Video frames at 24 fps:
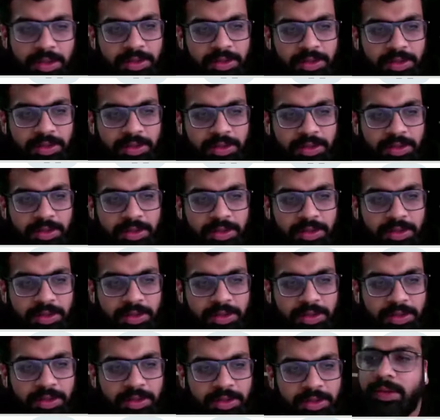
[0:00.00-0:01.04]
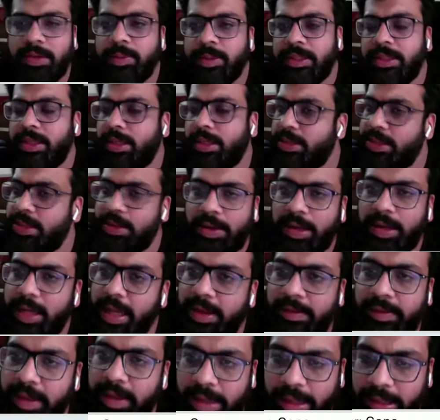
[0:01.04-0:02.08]
So any household which does not
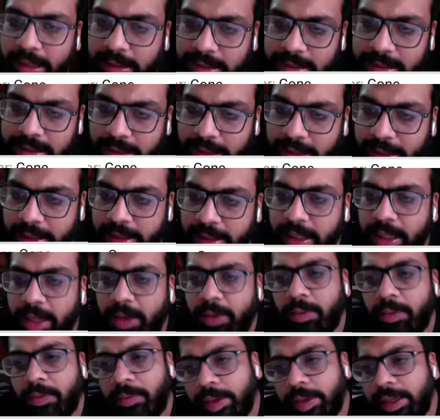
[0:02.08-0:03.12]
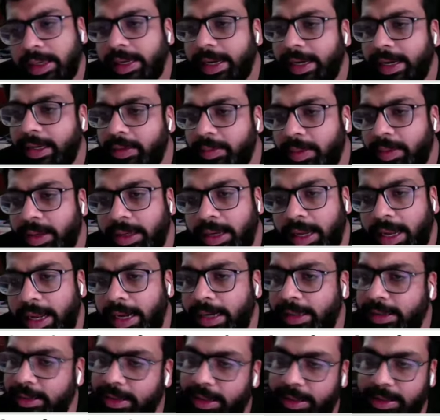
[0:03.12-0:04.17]
have an electricity will get one,
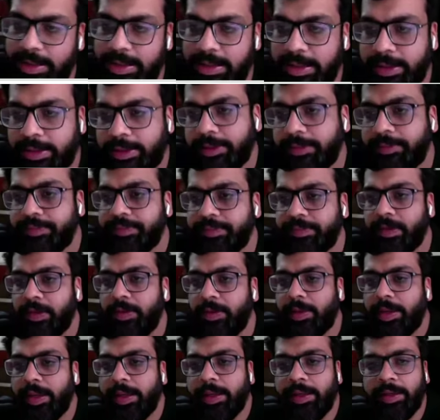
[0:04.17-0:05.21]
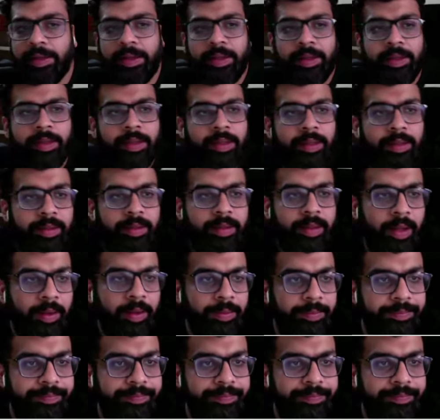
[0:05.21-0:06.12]
and that's it. Okay. Now,